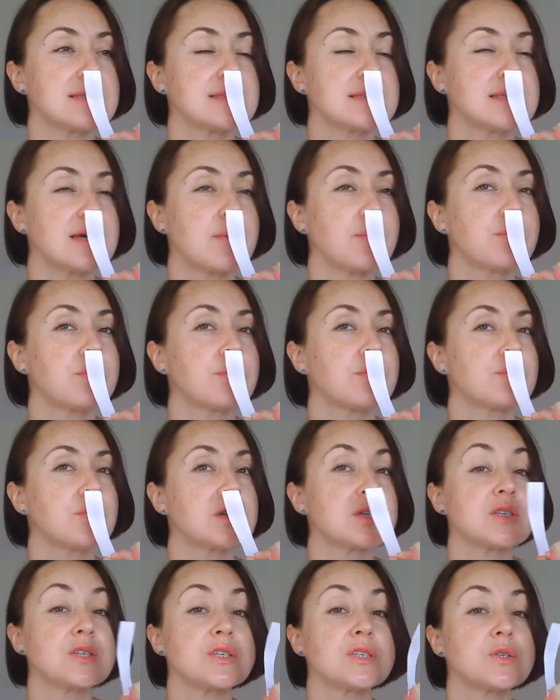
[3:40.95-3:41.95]
some
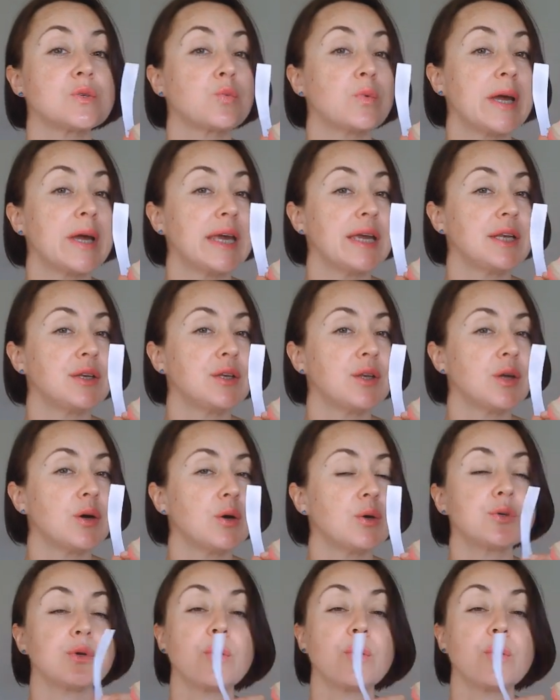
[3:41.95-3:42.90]
suede note,